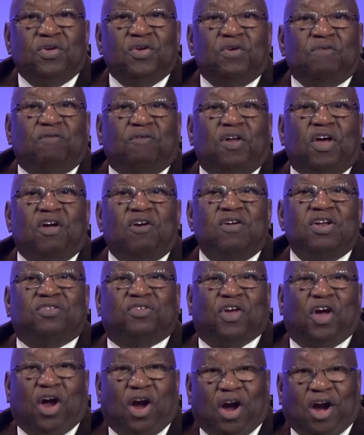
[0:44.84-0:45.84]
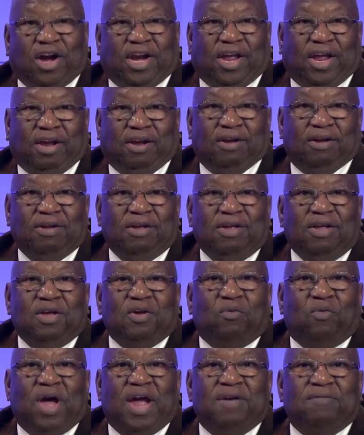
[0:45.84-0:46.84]
Florence Harding,
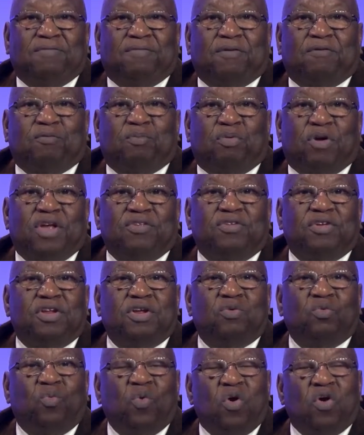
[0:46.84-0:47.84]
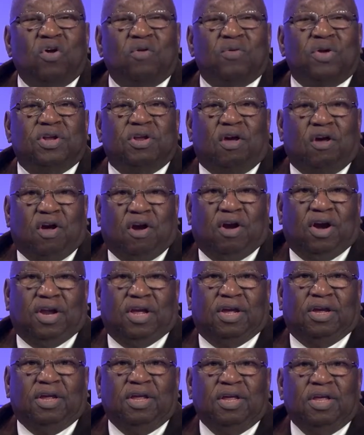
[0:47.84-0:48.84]
wife of President Warren
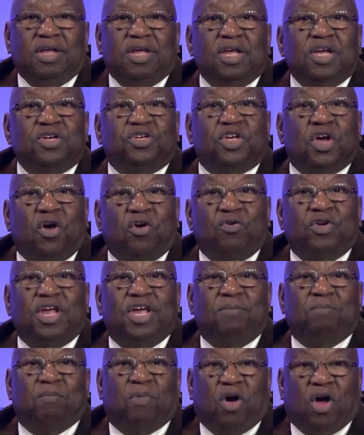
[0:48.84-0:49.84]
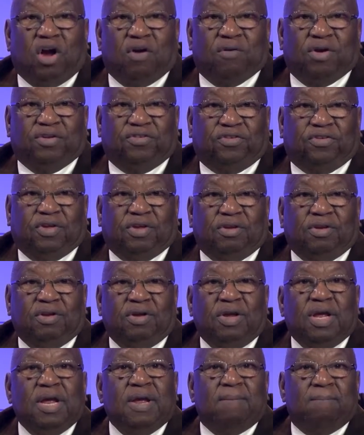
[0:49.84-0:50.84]
Harding, Toni Morrison,
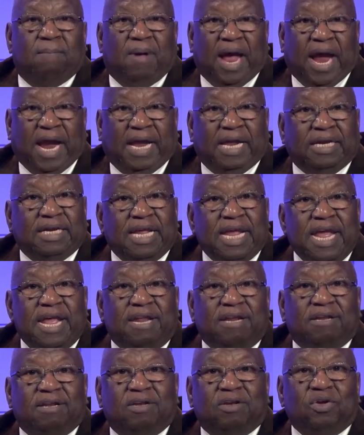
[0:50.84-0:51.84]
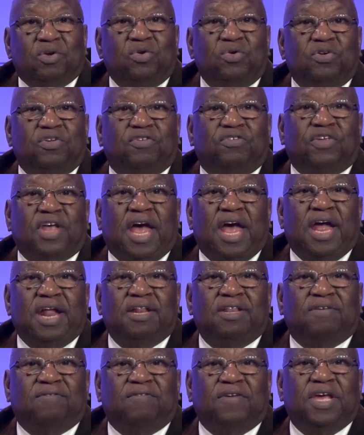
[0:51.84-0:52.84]
Maya Lin, who
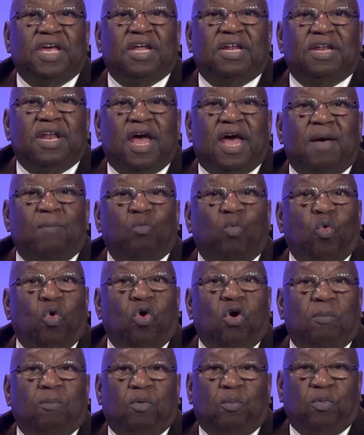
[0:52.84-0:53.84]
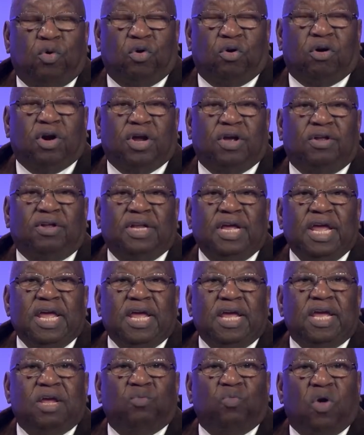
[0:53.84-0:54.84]
designed the Vietnam War Memorial
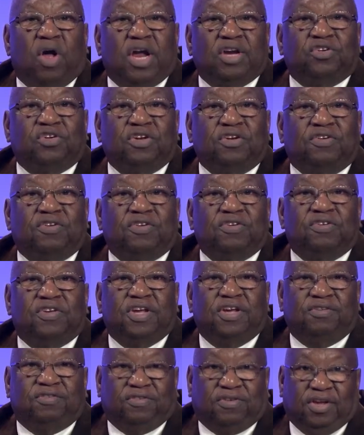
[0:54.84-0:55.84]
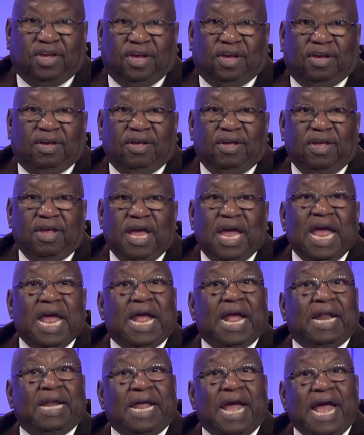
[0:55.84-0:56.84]
in Washington, D.C.,
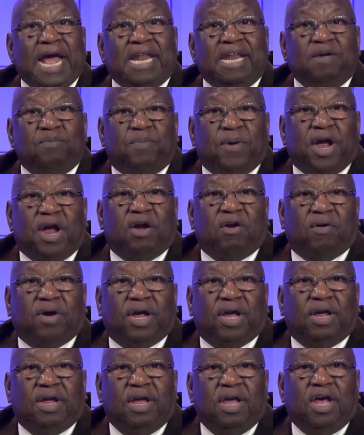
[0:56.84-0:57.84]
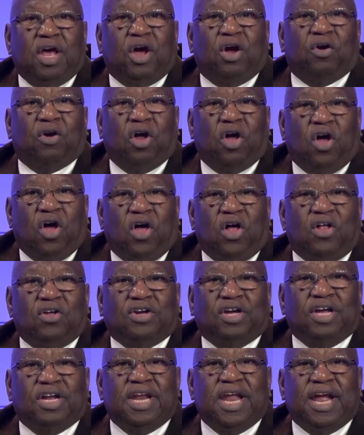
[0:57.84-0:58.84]
and Halle Berry are all
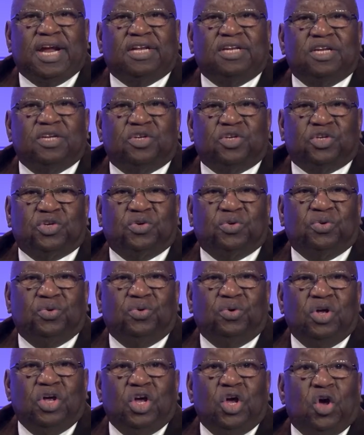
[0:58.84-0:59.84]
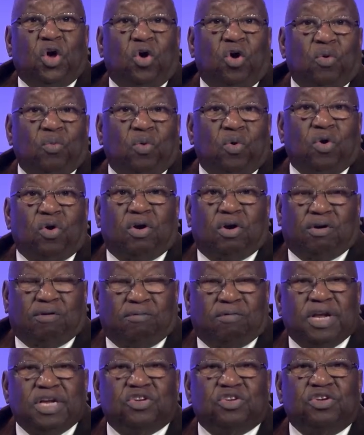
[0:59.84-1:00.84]
connected to or were
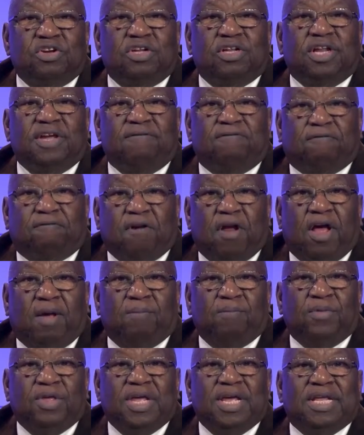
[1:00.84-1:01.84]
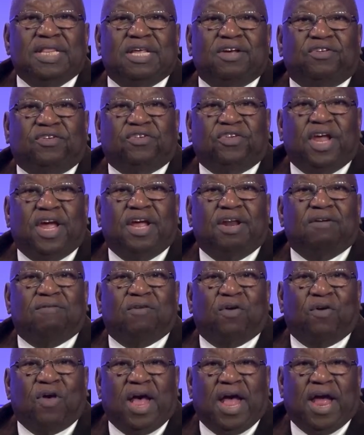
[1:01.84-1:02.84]
originally from the state of
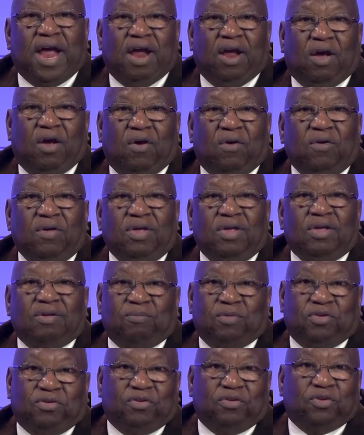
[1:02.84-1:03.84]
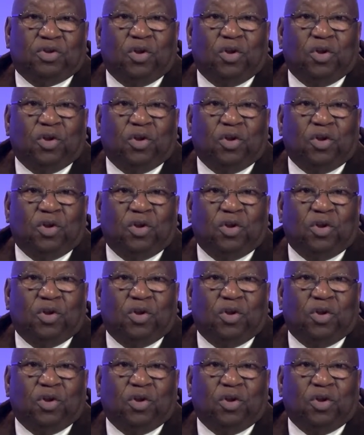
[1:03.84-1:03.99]
Ohio. Mrs.